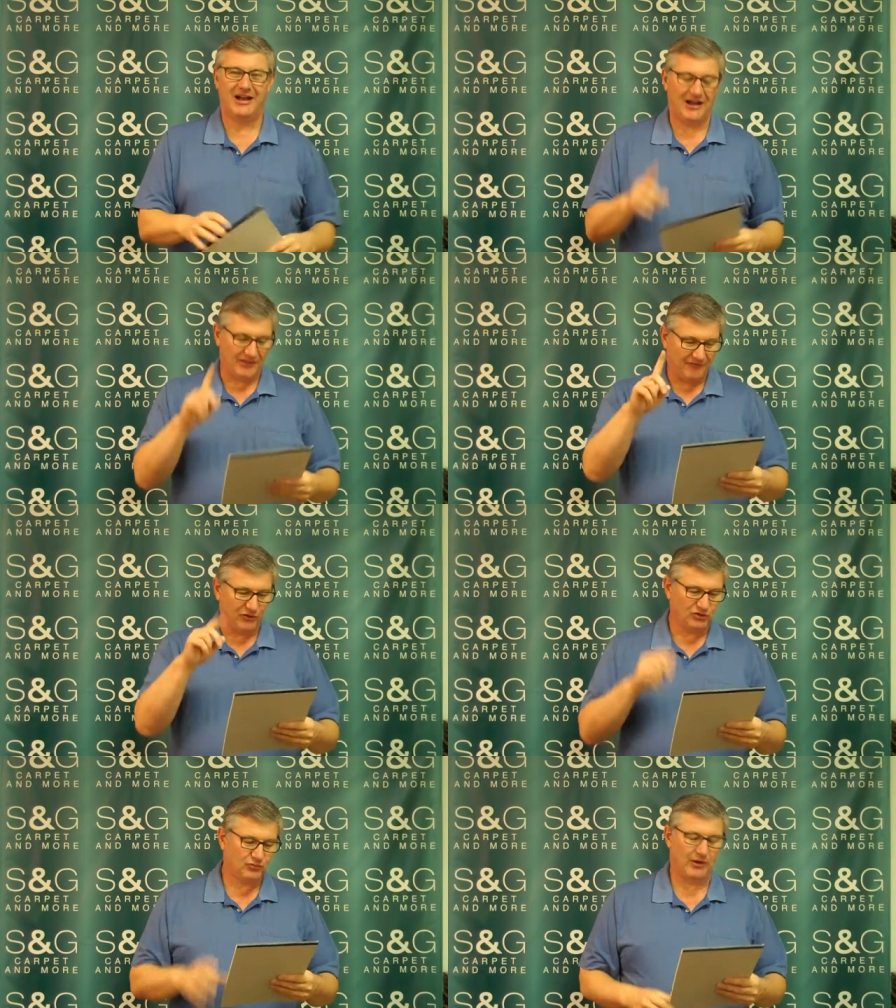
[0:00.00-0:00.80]
The
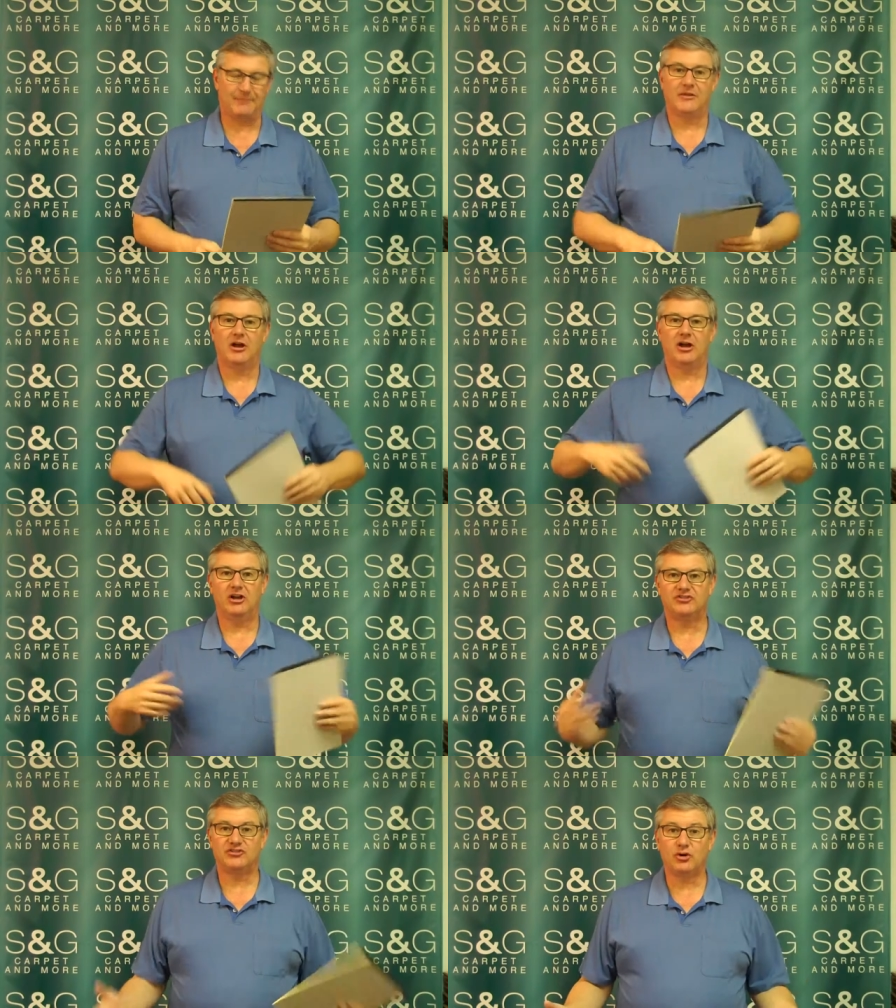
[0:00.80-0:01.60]
first one,
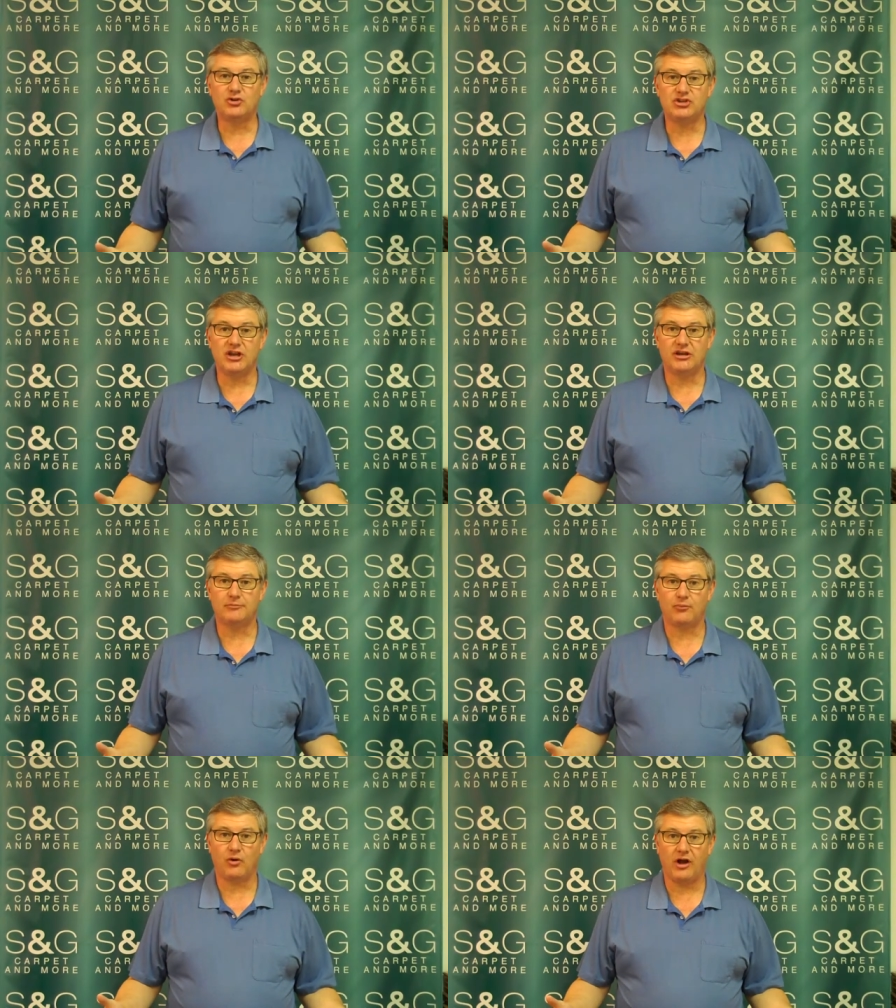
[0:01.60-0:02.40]

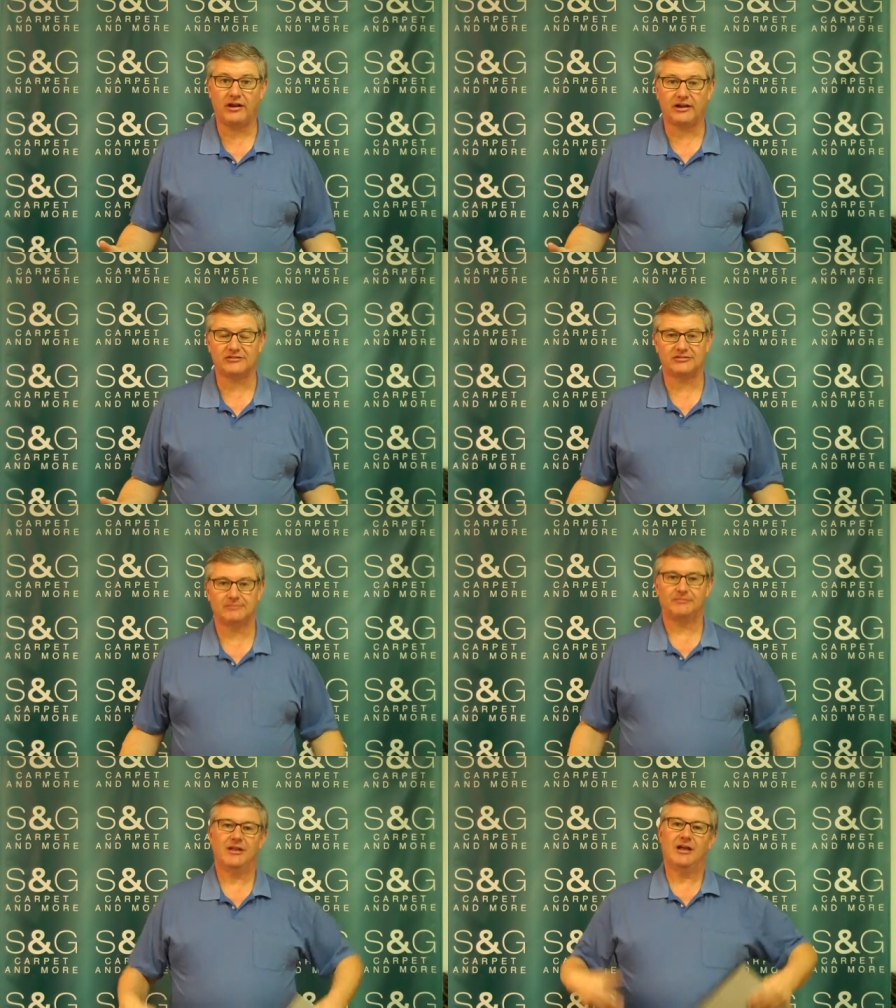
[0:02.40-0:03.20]
associated products.